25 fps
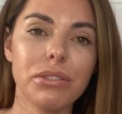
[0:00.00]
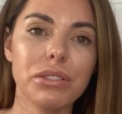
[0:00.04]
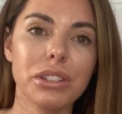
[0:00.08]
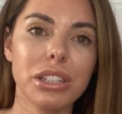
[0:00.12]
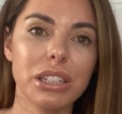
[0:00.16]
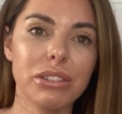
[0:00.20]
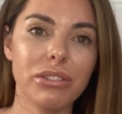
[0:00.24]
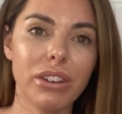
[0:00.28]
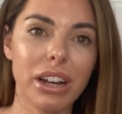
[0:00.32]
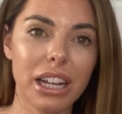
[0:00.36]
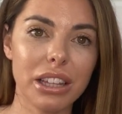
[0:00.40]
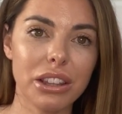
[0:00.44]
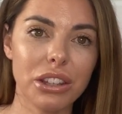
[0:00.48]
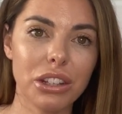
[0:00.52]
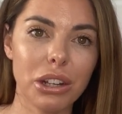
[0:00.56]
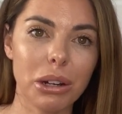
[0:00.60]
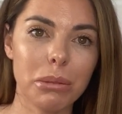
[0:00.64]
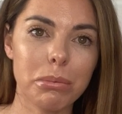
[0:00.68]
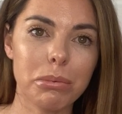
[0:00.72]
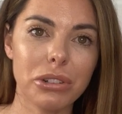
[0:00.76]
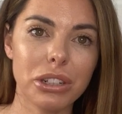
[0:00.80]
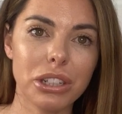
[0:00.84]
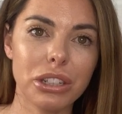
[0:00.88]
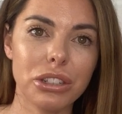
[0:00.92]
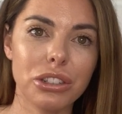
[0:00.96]
you've had the
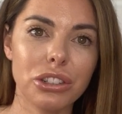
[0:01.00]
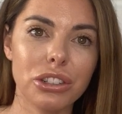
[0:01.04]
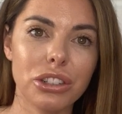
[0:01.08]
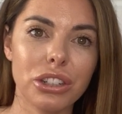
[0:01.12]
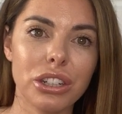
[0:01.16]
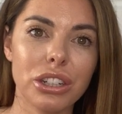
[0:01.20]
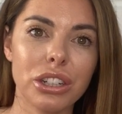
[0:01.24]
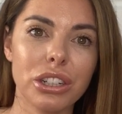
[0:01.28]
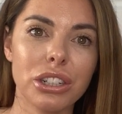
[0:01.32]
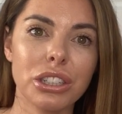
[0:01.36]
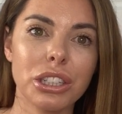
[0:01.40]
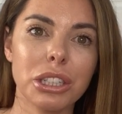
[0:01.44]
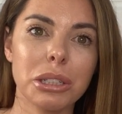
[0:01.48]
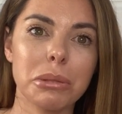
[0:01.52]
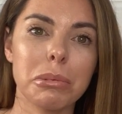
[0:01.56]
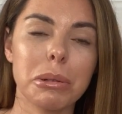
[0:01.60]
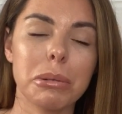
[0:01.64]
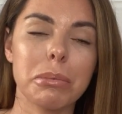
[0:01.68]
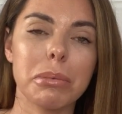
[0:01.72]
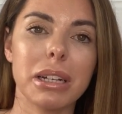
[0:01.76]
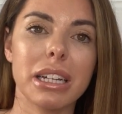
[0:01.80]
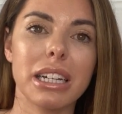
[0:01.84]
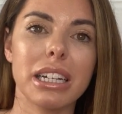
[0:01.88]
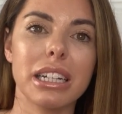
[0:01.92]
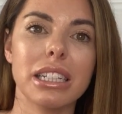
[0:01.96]
operation, you're
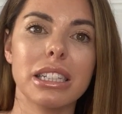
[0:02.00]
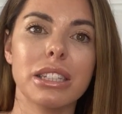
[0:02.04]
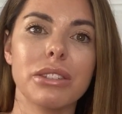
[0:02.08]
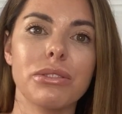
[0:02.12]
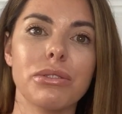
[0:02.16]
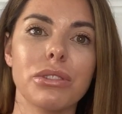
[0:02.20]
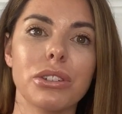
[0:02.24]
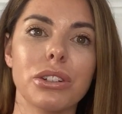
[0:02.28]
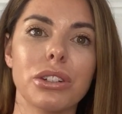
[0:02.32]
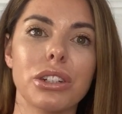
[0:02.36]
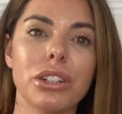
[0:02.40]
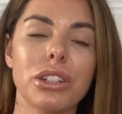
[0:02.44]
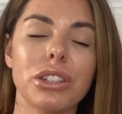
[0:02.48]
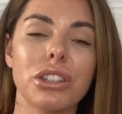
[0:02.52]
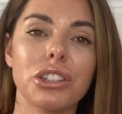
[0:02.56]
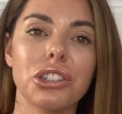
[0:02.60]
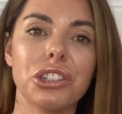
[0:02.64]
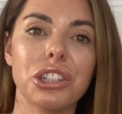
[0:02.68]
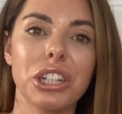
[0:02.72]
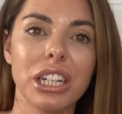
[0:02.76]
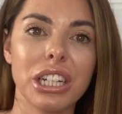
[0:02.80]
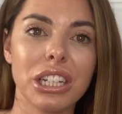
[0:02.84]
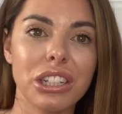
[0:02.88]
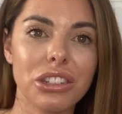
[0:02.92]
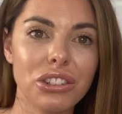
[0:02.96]
prepared for the
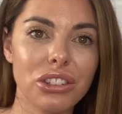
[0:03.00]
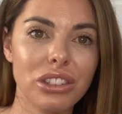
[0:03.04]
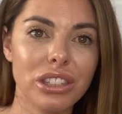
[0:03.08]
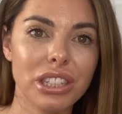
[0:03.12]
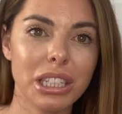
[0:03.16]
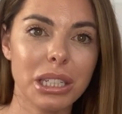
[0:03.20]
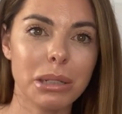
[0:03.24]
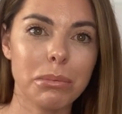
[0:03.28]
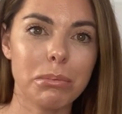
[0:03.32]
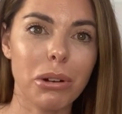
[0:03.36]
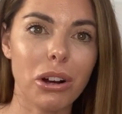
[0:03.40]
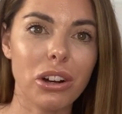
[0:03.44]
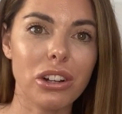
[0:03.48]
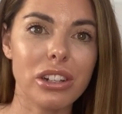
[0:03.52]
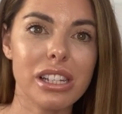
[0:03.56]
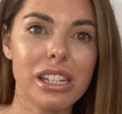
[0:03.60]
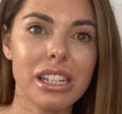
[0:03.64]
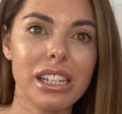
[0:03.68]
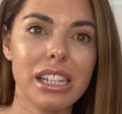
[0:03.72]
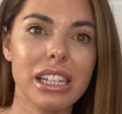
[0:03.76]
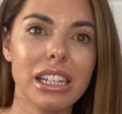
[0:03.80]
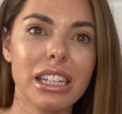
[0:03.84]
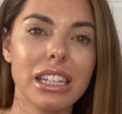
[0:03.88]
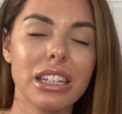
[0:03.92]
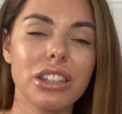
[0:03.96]
changes in your
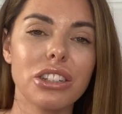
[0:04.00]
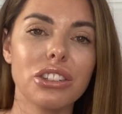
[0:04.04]
body,